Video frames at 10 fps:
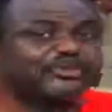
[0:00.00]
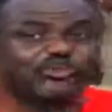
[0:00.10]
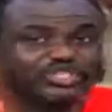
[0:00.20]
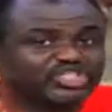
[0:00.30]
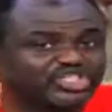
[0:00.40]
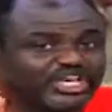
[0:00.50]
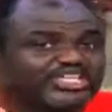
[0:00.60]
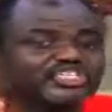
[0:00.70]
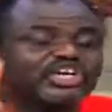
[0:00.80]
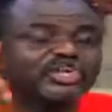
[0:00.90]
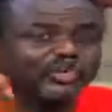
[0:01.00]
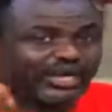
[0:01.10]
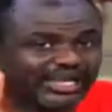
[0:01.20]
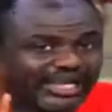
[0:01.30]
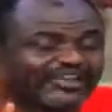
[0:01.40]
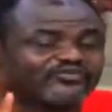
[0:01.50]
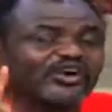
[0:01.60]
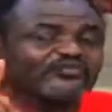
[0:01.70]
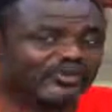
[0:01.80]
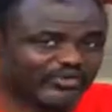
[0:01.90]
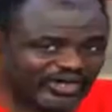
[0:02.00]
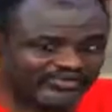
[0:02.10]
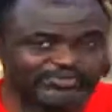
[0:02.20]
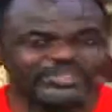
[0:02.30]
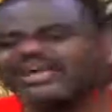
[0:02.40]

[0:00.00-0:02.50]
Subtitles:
It will change your life forever.